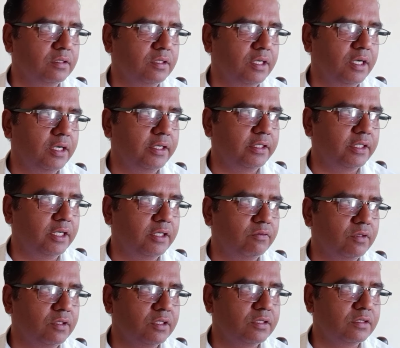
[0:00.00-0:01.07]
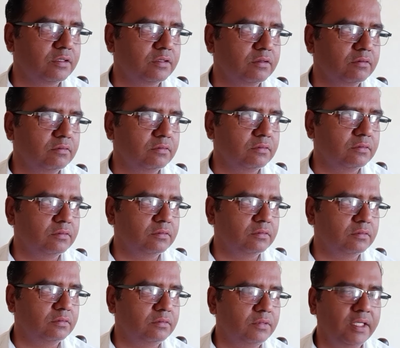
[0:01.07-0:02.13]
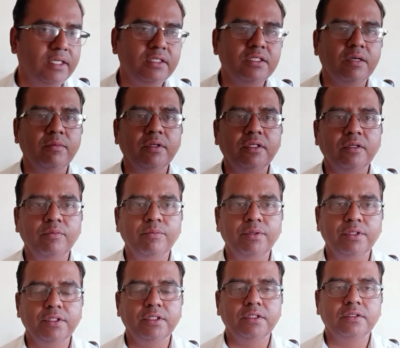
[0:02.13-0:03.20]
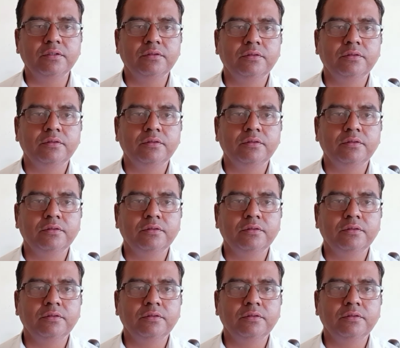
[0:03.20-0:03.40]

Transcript: and that was Elizabethan period.